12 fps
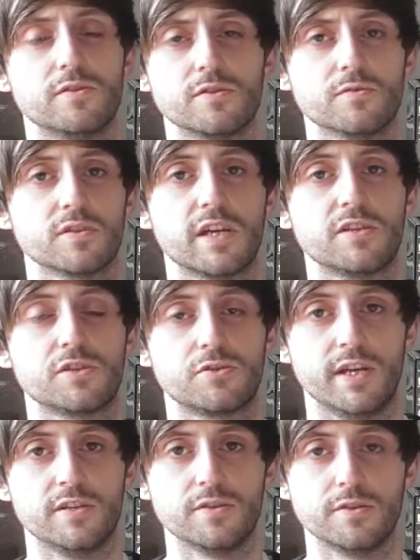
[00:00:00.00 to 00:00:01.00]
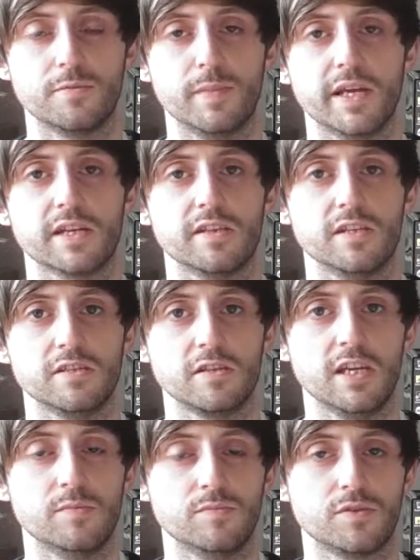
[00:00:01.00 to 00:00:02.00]
so it's kind of strange that they're making these
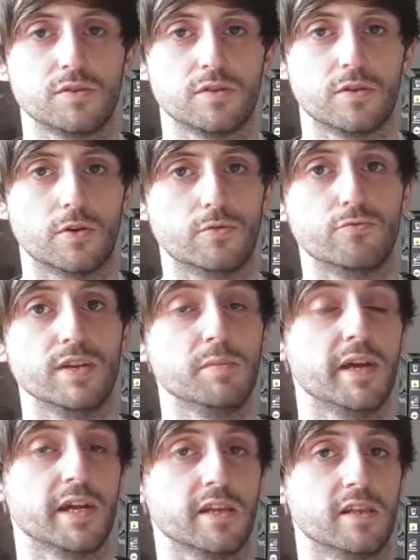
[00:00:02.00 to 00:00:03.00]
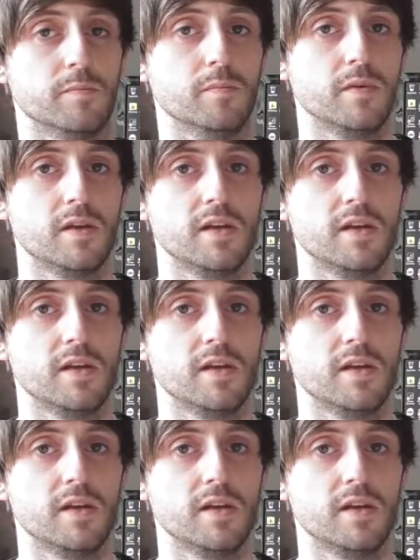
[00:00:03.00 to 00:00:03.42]
games, or remaking them,